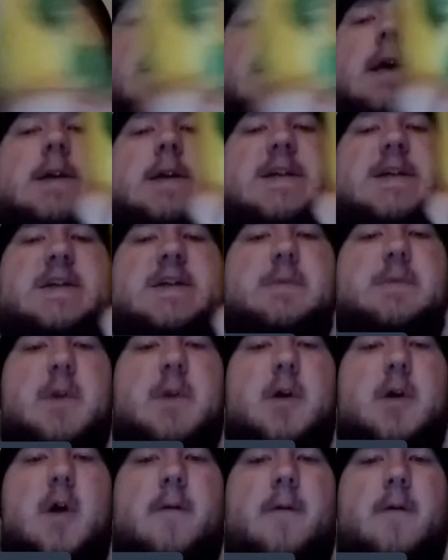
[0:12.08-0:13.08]

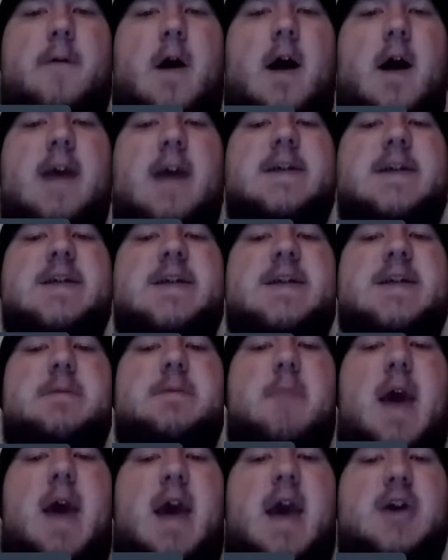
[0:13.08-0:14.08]
Smirnoff Ice
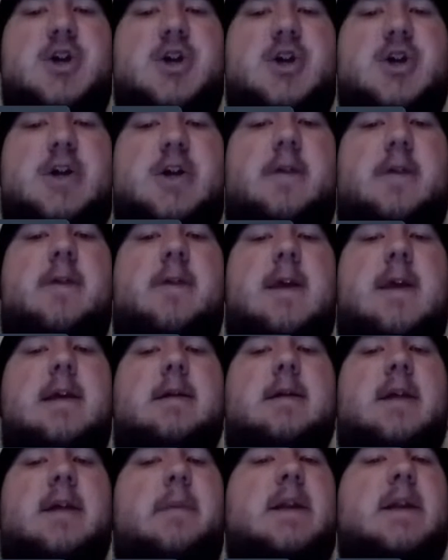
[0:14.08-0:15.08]
Smash, the
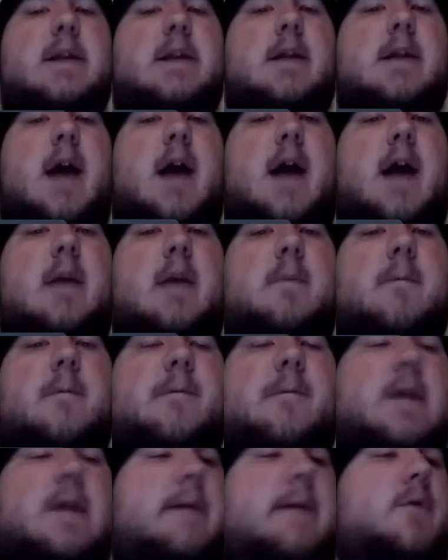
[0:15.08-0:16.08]
lemon lime
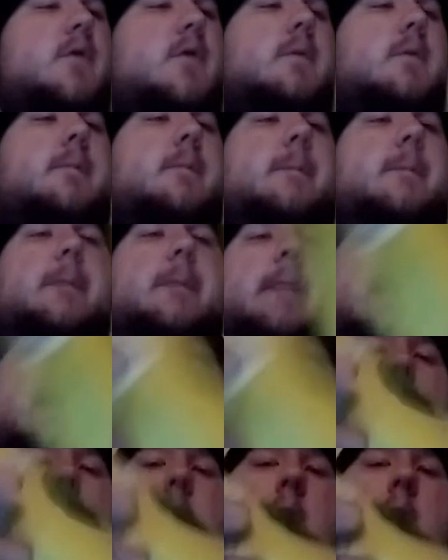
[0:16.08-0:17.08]
flavor.
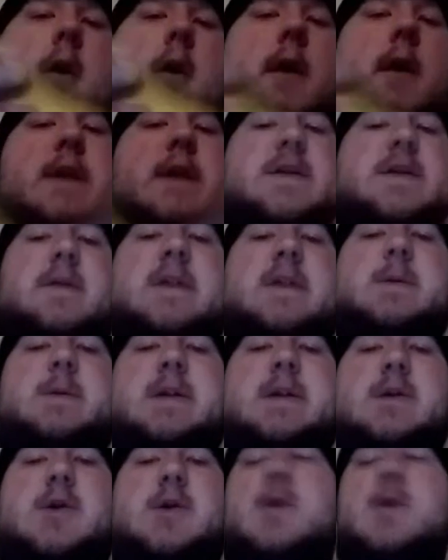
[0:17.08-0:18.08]
Alright, so this was
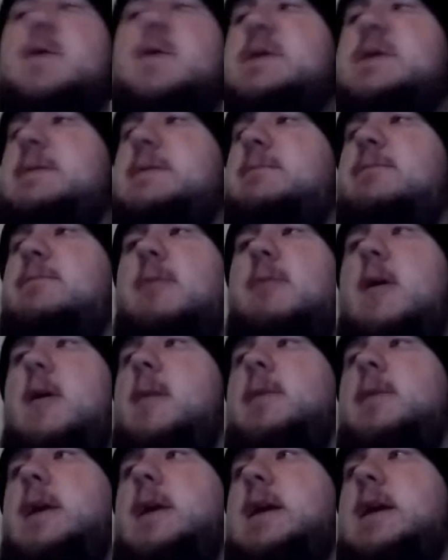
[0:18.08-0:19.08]
introduced
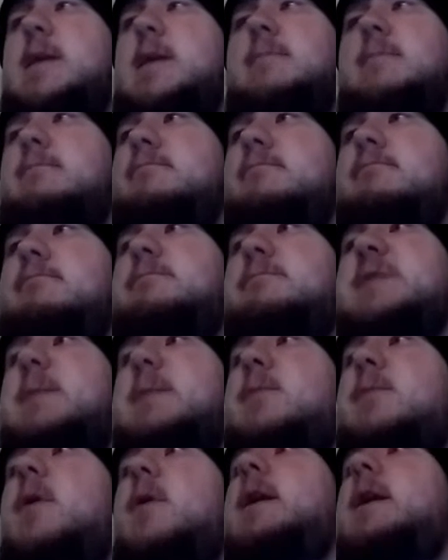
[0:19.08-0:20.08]
probably at some
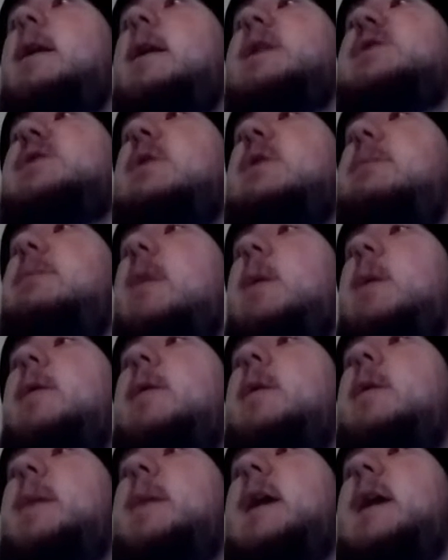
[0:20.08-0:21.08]
point in history, probably in
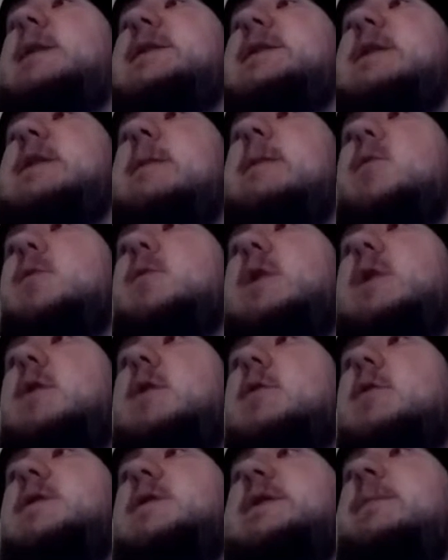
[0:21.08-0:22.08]
the past several
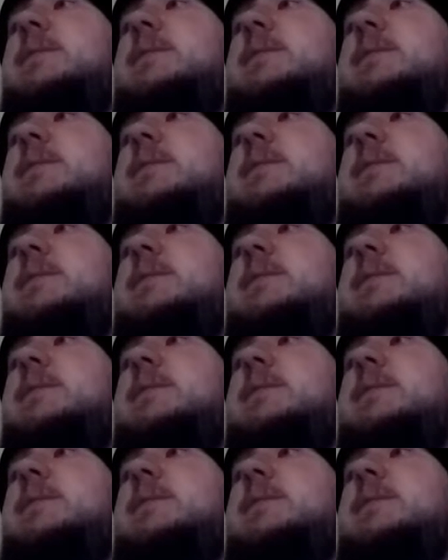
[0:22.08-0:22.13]
years.